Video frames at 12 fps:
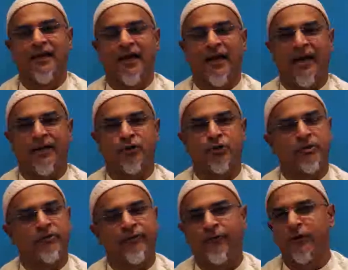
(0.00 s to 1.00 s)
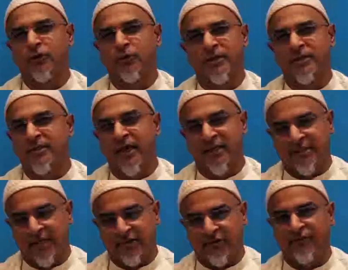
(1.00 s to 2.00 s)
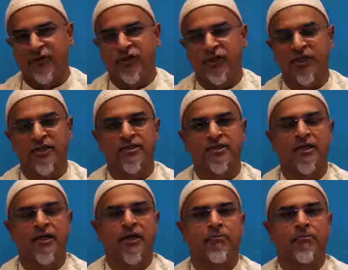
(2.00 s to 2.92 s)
to be referred to as refugees,